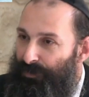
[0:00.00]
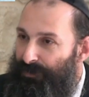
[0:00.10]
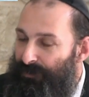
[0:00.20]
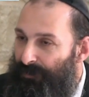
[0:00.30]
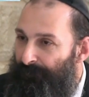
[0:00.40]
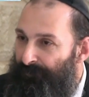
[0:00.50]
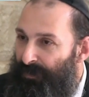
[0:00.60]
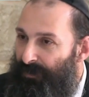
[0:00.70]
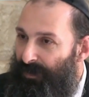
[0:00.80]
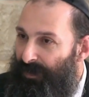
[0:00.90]
was...
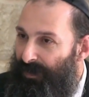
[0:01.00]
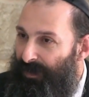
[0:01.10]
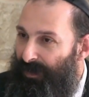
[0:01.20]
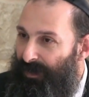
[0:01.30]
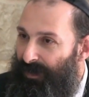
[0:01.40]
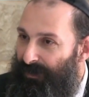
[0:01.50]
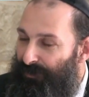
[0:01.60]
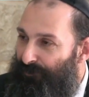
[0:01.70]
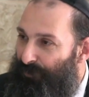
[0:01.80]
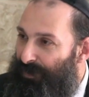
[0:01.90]

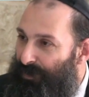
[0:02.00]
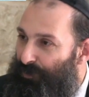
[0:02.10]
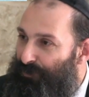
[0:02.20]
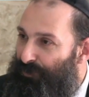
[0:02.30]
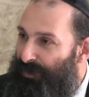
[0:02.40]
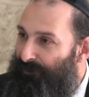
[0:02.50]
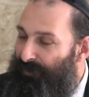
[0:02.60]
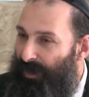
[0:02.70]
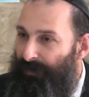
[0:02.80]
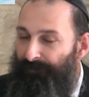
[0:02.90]
when he was with
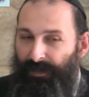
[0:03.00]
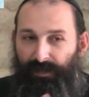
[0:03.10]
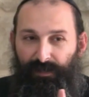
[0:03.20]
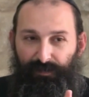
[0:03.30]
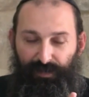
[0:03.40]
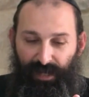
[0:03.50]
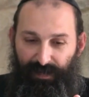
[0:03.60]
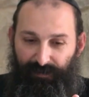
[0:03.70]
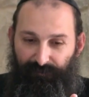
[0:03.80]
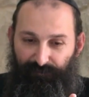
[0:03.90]
Rivka,
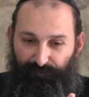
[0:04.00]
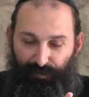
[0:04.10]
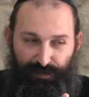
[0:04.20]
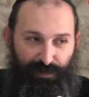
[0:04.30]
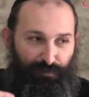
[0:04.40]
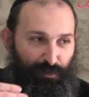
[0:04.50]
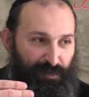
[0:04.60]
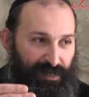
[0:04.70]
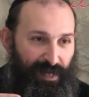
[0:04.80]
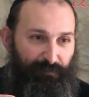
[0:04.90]
then first of all,
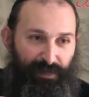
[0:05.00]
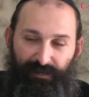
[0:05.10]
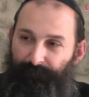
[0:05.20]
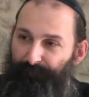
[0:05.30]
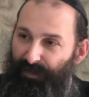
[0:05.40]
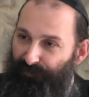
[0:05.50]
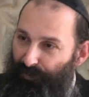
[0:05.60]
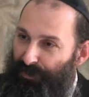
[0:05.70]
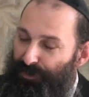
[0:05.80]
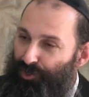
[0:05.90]
what came in, the
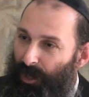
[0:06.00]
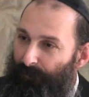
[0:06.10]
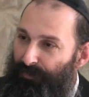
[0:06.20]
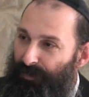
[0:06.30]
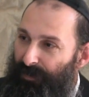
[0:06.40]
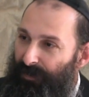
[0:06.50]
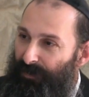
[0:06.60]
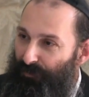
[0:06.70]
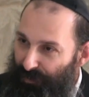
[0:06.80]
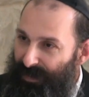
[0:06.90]
first drop,
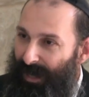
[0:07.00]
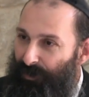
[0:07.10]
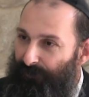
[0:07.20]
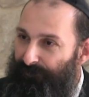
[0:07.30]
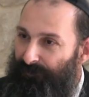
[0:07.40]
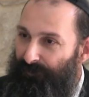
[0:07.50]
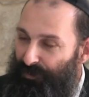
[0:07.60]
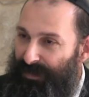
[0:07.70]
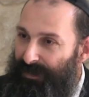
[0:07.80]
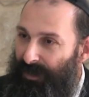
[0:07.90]
was Yaakov.
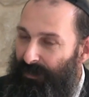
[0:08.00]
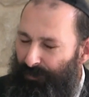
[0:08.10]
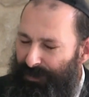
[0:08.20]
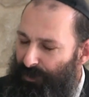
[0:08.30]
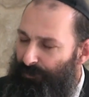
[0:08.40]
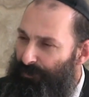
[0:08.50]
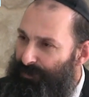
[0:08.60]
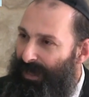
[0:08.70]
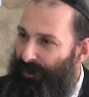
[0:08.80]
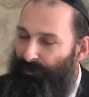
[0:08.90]
It was
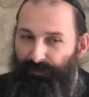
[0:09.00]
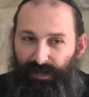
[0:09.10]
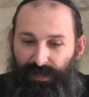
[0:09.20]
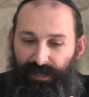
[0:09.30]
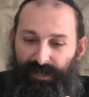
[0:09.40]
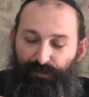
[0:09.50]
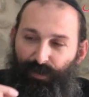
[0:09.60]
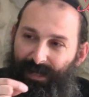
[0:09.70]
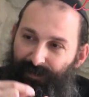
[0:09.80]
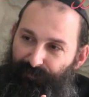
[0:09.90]
Yaakov. It
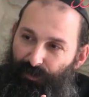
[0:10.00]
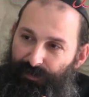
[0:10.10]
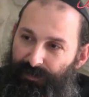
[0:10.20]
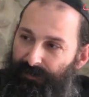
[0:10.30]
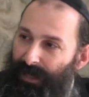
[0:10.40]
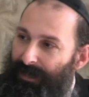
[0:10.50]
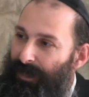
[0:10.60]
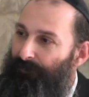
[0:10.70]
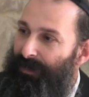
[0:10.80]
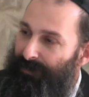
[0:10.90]
went in first. Then
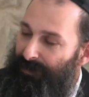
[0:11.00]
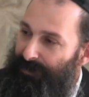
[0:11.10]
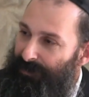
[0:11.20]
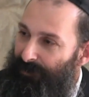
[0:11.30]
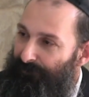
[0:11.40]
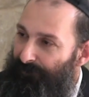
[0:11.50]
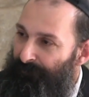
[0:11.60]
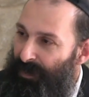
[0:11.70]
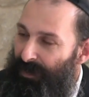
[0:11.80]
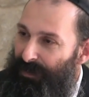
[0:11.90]
came Esav.
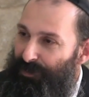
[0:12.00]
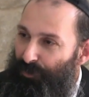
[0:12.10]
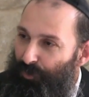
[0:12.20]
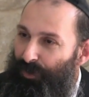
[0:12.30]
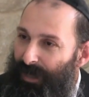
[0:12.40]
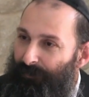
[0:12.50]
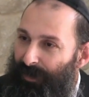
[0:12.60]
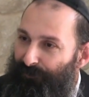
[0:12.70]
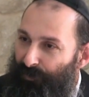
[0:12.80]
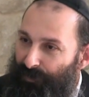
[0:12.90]
So who came
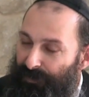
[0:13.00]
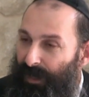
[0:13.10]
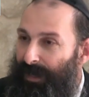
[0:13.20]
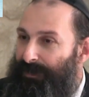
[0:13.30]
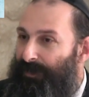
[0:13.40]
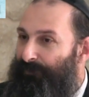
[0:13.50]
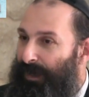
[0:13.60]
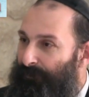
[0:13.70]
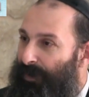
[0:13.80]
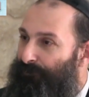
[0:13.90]
out first? Esav
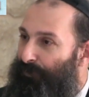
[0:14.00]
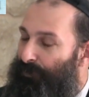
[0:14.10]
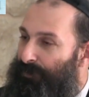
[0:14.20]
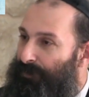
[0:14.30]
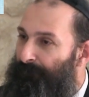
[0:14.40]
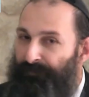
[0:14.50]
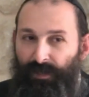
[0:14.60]
came out first.